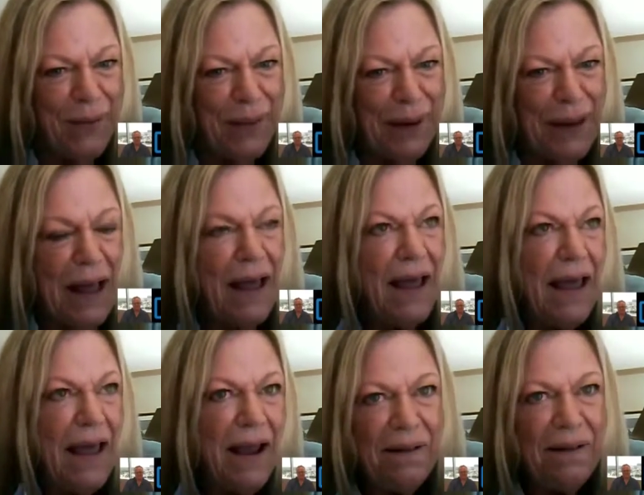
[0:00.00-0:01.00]
Rick.
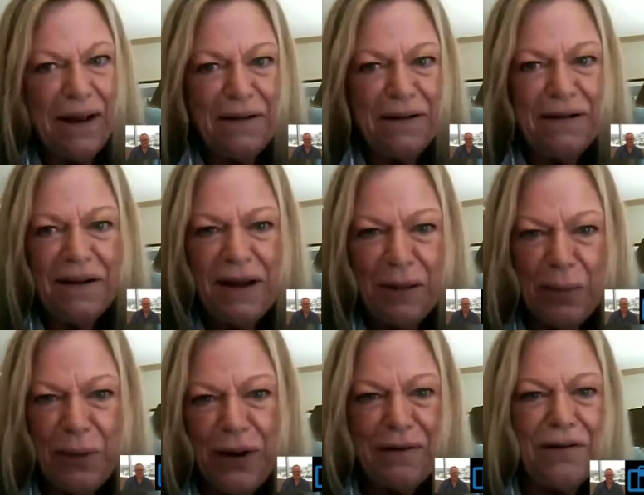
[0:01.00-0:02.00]
Airline ticket
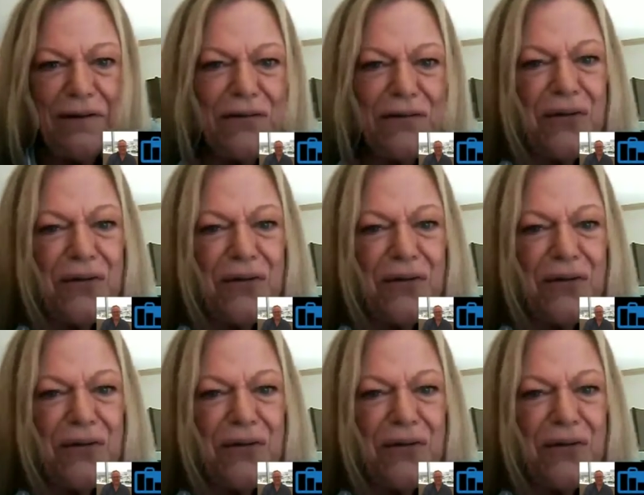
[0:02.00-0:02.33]
prices